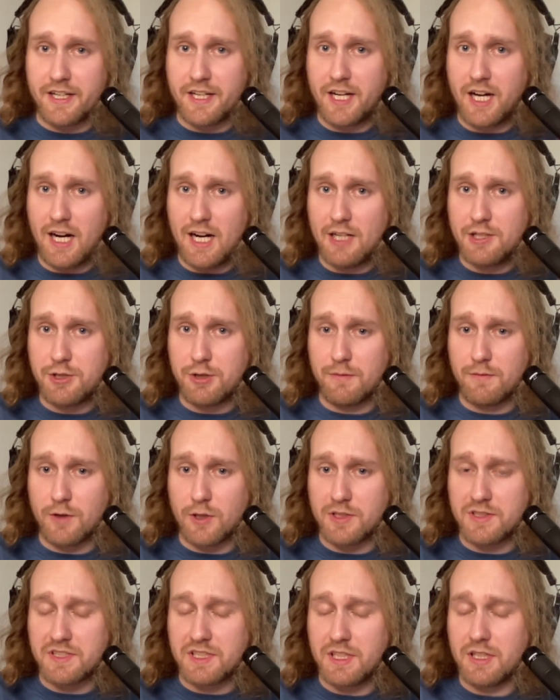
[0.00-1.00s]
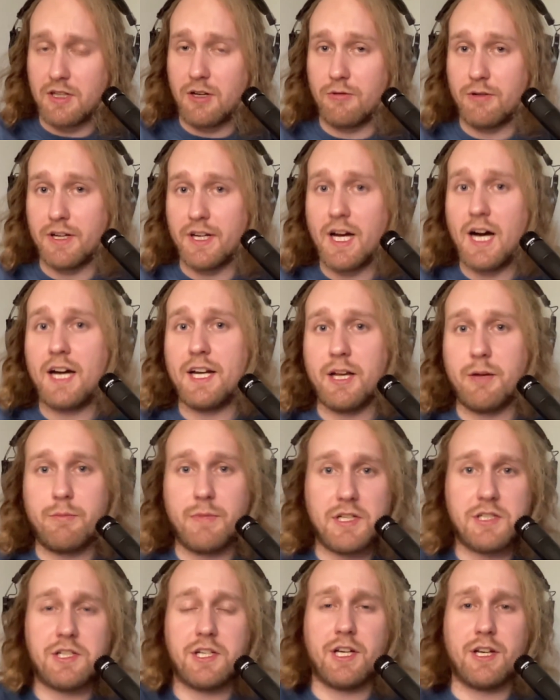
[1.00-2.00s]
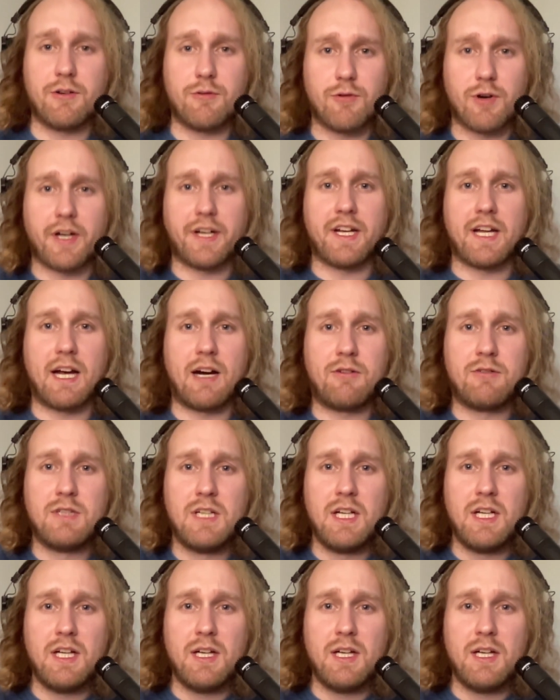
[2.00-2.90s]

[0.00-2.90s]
controversy going on at Michigan right now,